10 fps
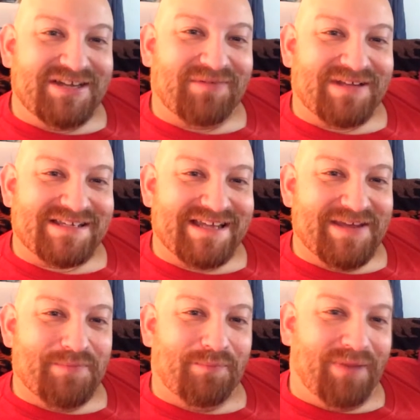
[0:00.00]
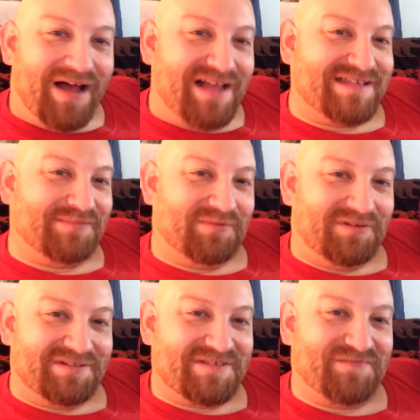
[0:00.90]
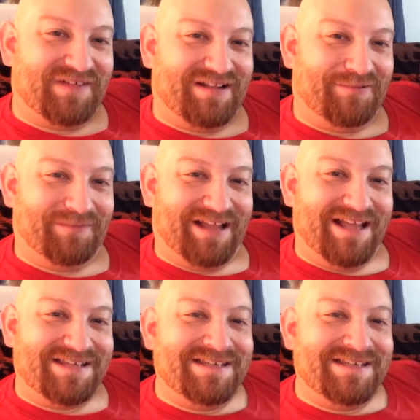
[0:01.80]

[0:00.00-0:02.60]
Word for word: was impossible to film last